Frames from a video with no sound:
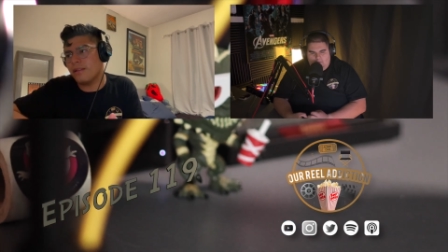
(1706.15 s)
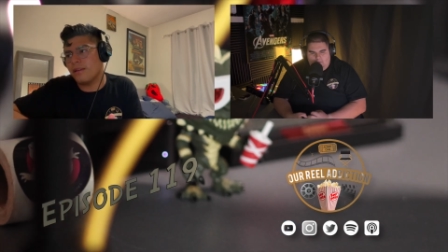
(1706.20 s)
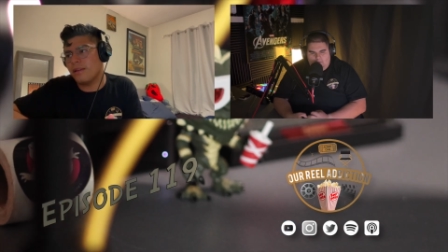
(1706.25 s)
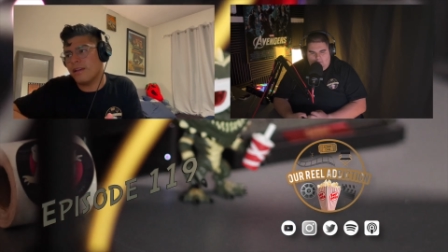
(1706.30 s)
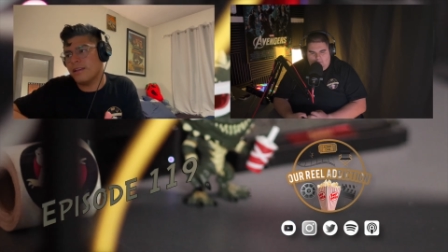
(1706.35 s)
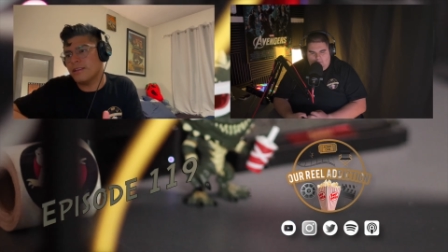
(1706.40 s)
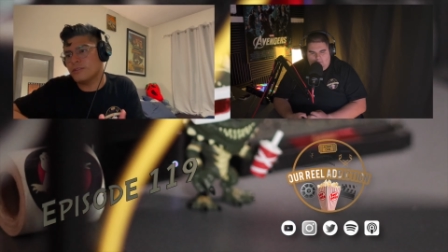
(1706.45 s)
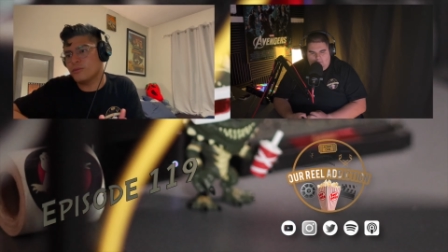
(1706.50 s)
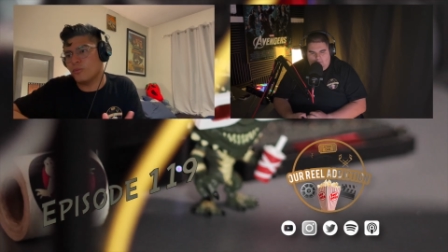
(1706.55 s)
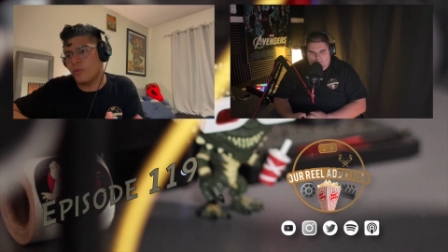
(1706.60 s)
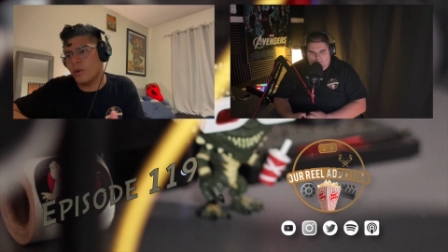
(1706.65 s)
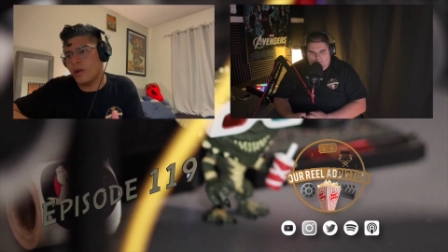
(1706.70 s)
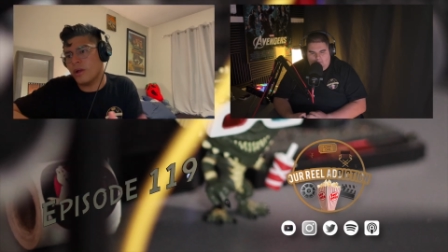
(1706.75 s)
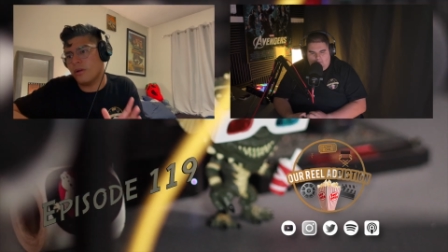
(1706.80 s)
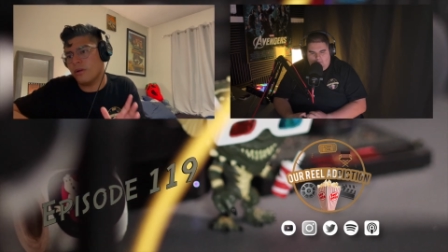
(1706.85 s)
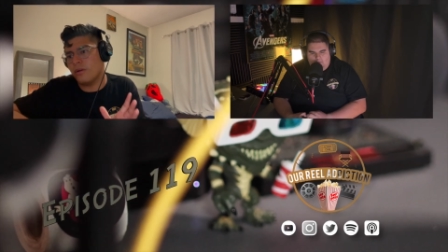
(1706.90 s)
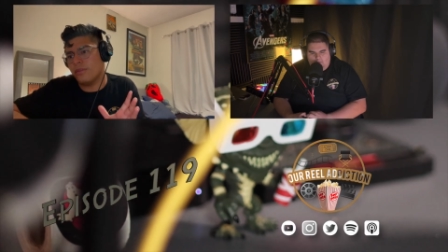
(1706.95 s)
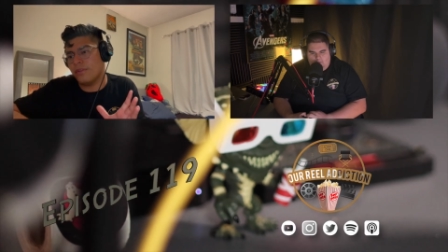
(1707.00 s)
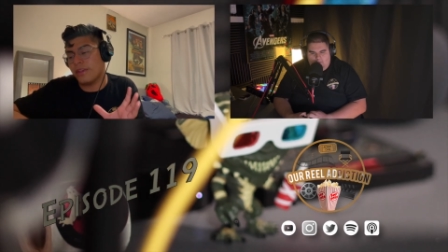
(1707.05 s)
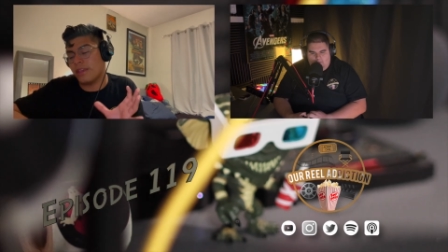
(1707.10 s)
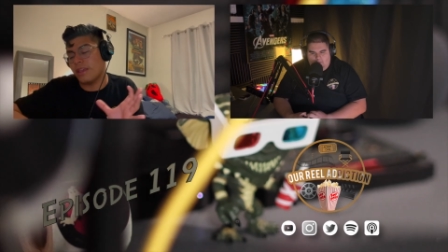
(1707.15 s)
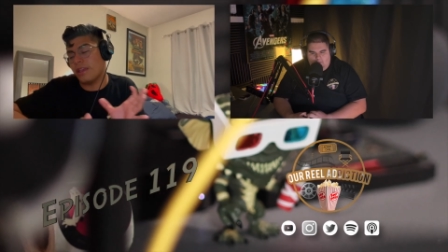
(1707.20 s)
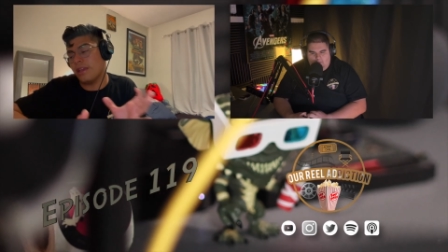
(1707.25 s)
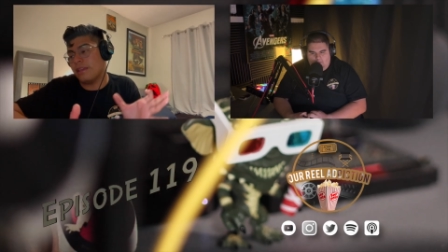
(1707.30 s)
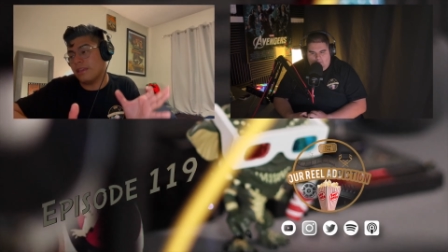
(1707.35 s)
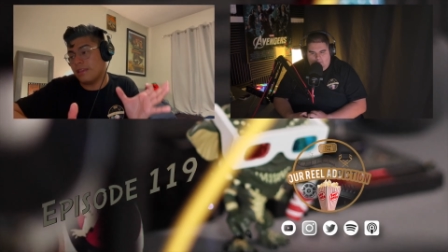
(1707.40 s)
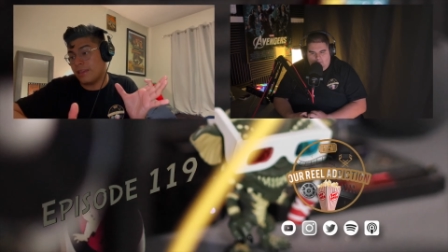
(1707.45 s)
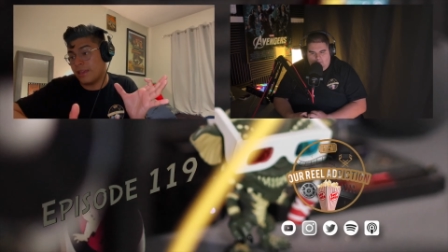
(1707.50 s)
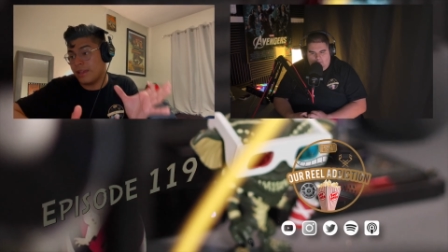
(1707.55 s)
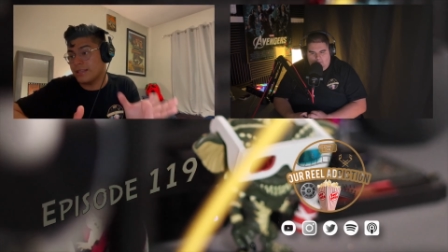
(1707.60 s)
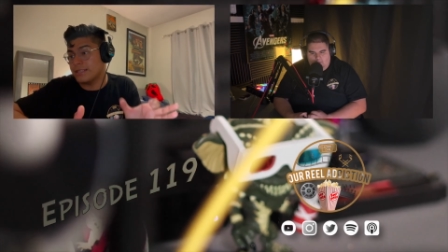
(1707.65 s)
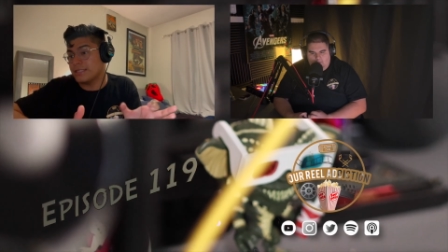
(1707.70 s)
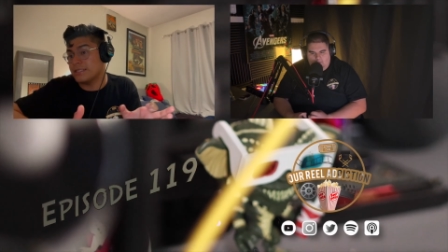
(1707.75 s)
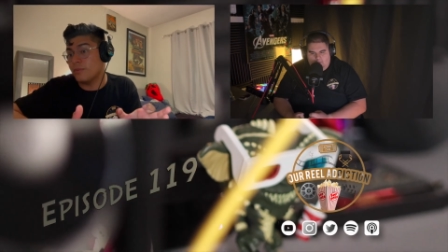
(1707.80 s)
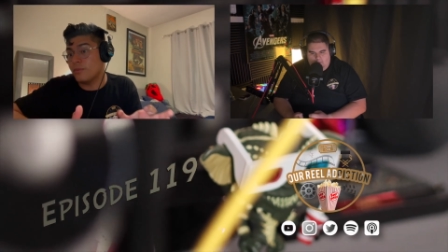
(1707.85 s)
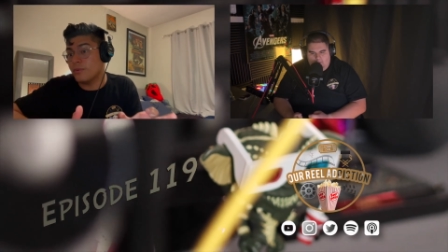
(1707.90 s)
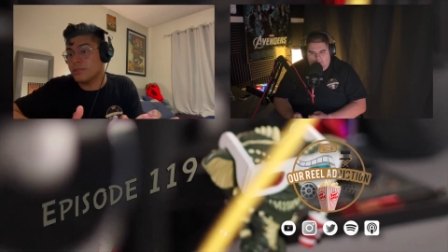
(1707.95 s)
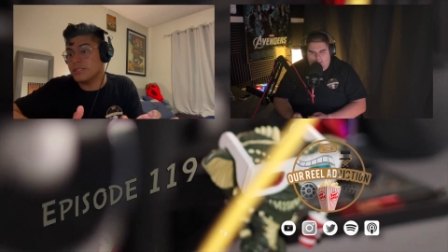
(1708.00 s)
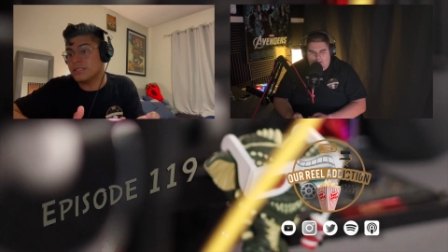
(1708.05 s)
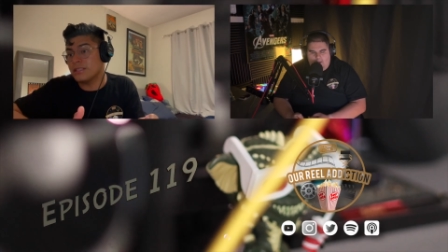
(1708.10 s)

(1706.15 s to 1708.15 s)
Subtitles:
as well. Like, yes, it was a